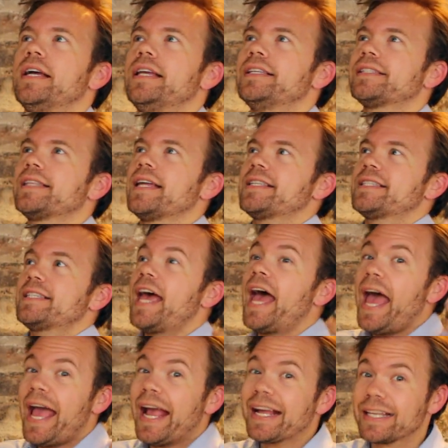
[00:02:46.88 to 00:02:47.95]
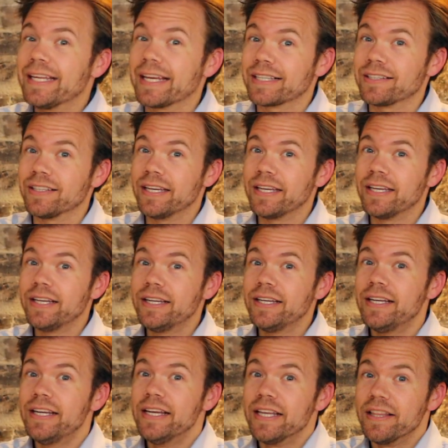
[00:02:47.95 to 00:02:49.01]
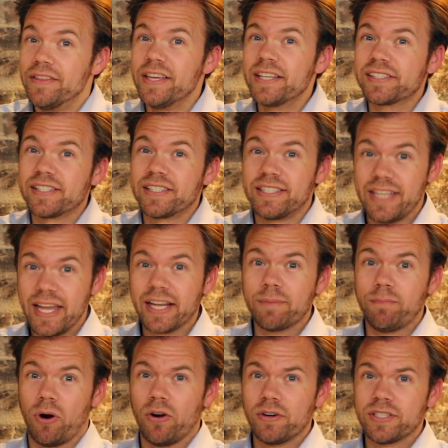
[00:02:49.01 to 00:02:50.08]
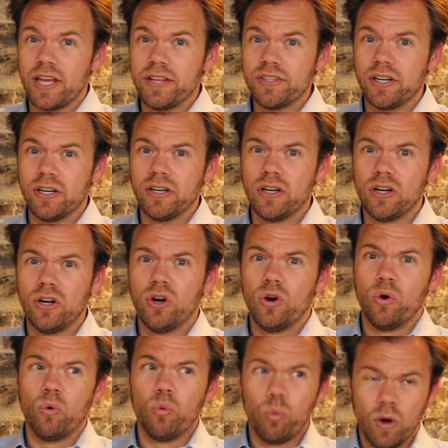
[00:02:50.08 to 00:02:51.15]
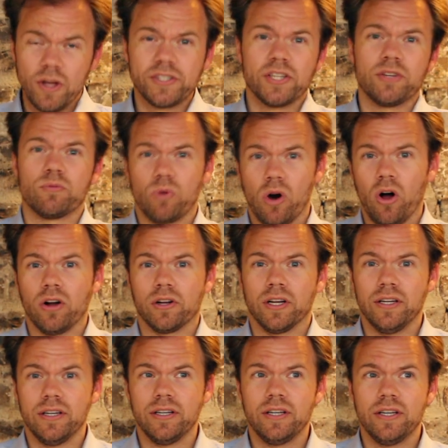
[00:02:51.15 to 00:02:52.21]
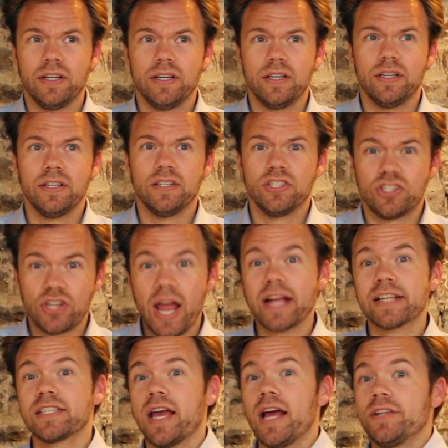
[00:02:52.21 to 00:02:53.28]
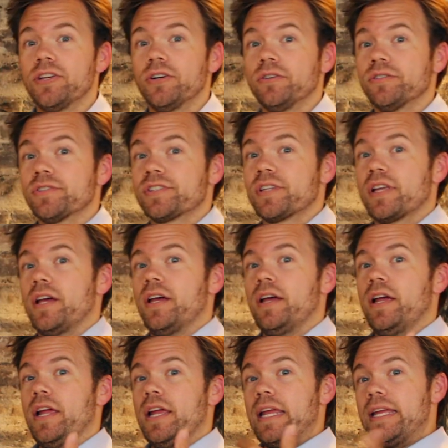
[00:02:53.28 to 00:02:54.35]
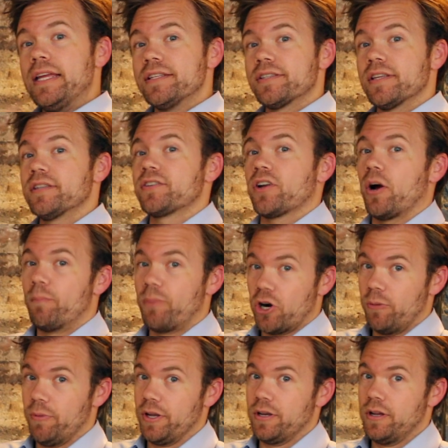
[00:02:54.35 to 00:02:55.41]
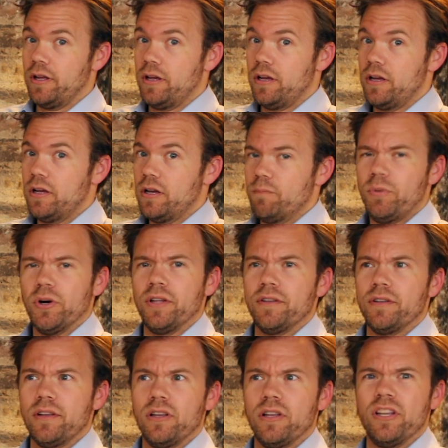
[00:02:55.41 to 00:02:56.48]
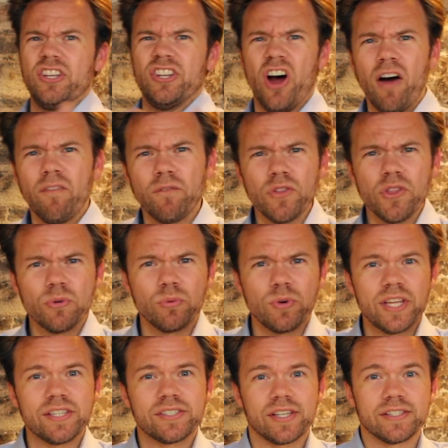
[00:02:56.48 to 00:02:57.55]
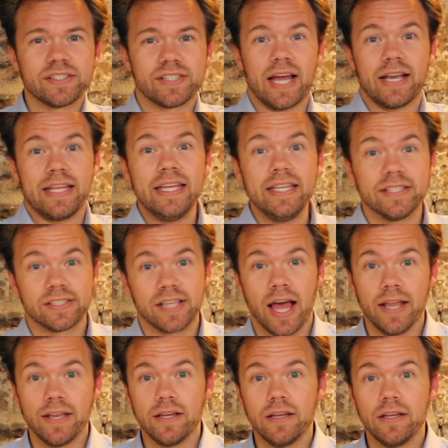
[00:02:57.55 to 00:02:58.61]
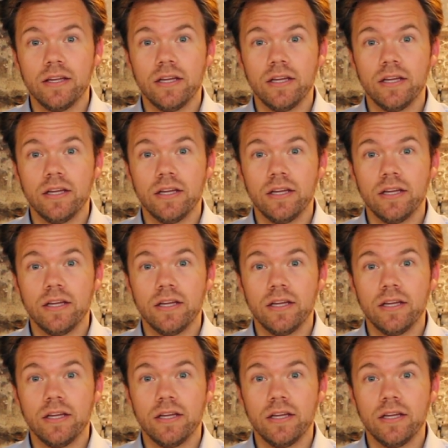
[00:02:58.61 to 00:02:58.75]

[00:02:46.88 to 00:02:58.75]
is that technically, this dick bartender wasn't wrong. Jack Daniels isn't a bourbon but not for the reasons that he said.